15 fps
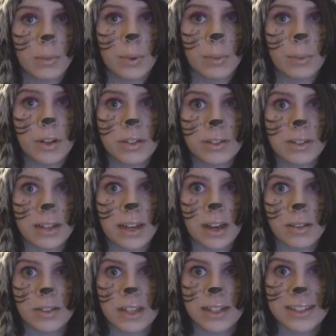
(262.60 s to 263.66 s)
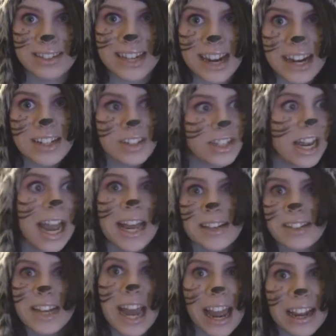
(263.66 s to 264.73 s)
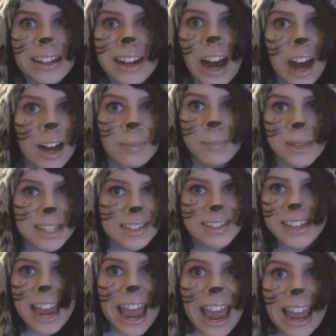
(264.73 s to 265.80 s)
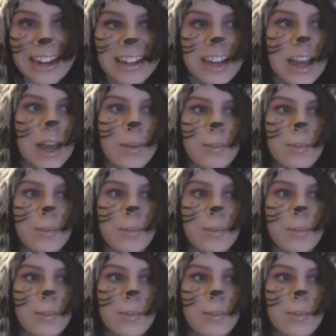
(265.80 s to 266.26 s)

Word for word: But mostly I was like, Dan, can't miss Dan.